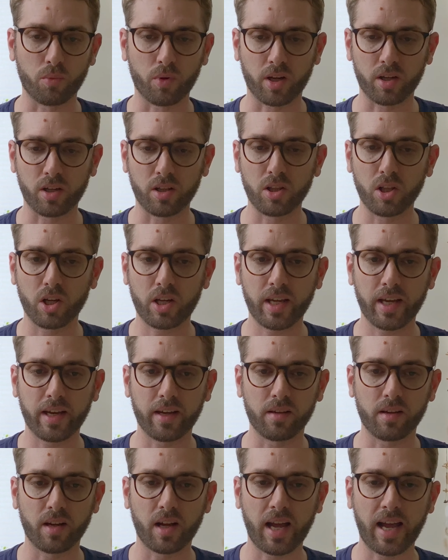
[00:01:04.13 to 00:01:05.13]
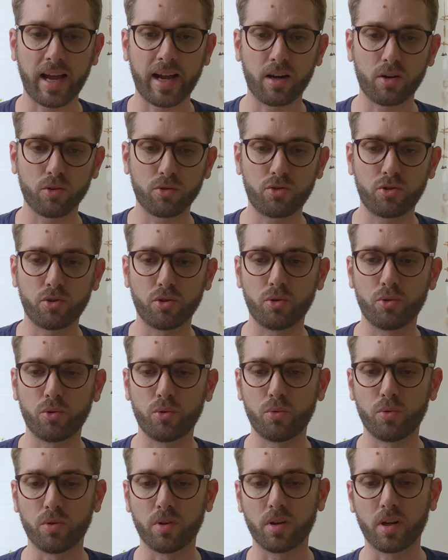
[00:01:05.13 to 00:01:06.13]
We're going to look at how
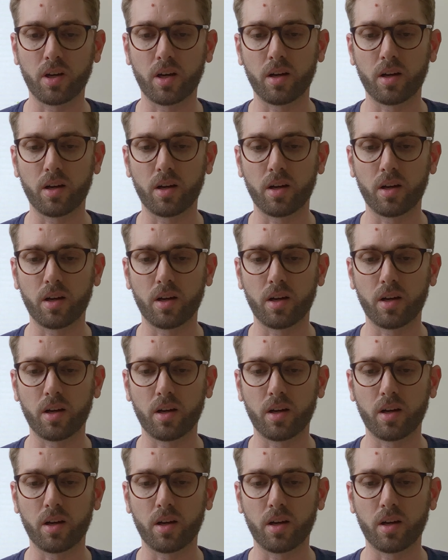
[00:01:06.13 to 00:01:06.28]
to